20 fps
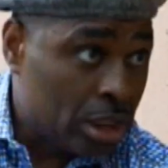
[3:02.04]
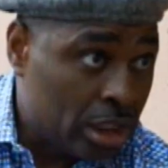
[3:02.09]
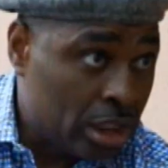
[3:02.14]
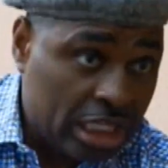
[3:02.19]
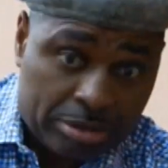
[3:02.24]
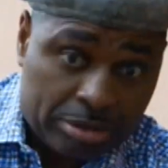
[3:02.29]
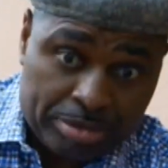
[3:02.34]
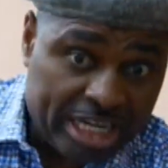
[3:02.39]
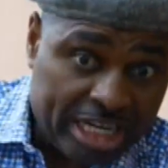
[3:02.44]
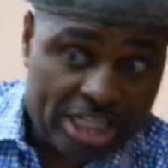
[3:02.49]

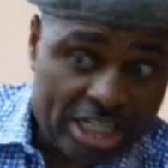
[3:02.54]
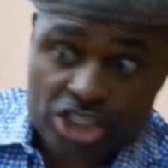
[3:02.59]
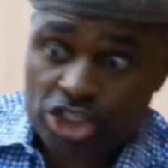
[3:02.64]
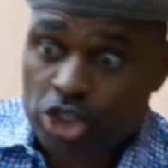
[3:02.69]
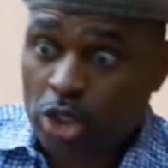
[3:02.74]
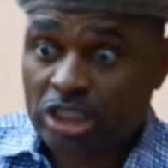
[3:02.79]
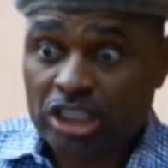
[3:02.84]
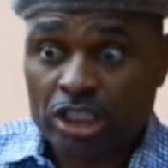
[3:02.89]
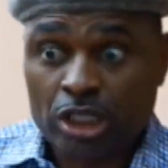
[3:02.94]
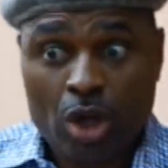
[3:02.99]
Let me
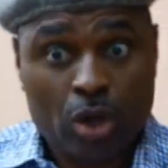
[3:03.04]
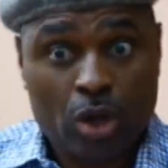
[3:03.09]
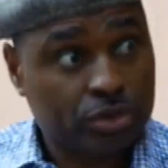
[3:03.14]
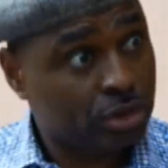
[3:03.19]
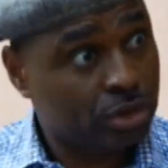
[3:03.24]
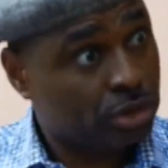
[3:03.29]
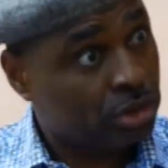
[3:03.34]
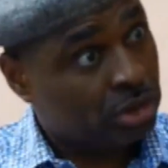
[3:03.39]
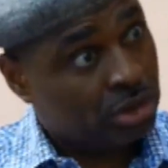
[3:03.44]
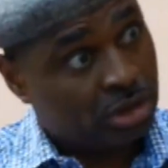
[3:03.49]
endure the
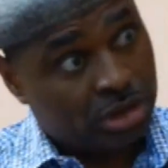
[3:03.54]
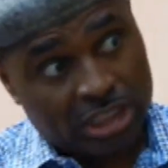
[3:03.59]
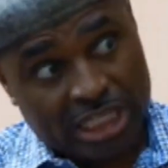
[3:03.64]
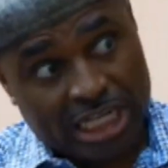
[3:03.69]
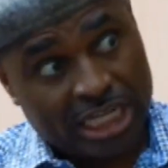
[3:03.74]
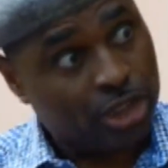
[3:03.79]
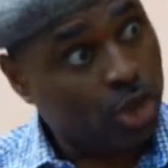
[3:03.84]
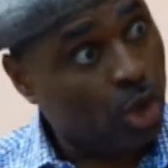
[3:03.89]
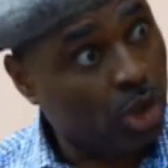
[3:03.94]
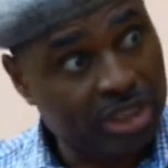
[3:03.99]
loss
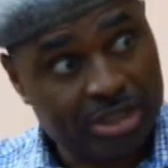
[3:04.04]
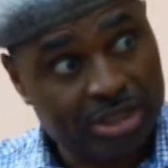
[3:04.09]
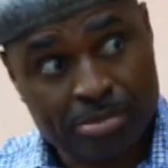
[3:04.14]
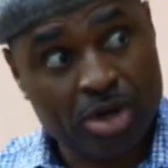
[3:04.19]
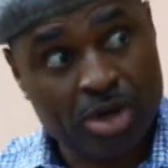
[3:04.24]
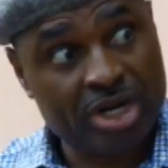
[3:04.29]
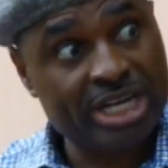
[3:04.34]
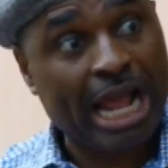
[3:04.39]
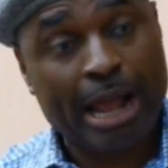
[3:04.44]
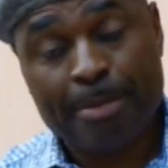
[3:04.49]
and all the
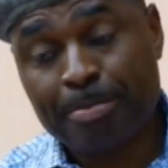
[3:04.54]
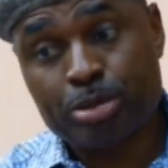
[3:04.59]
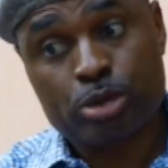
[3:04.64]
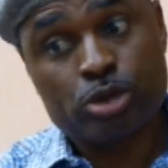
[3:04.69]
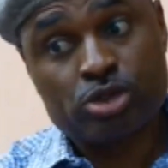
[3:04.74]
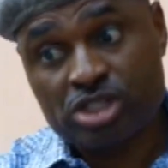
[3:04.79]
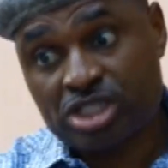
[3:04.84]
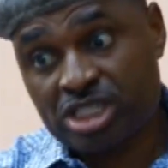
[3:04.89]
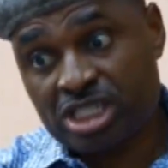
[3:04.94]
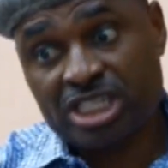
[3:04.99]
money I
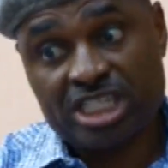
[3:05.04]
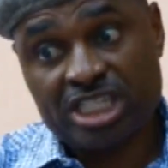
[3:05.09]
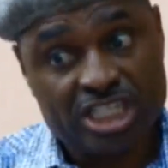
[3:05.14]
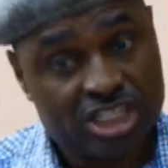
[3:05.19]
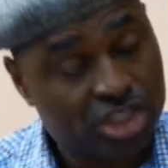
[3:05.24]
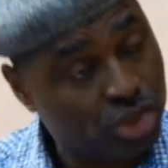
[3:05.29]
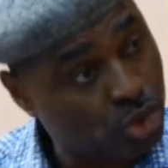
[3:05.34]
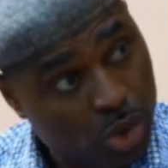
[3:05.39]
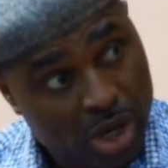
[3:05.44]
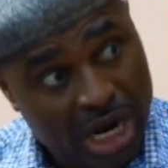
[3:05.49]
put
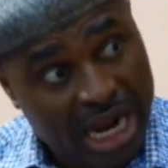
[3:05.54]
into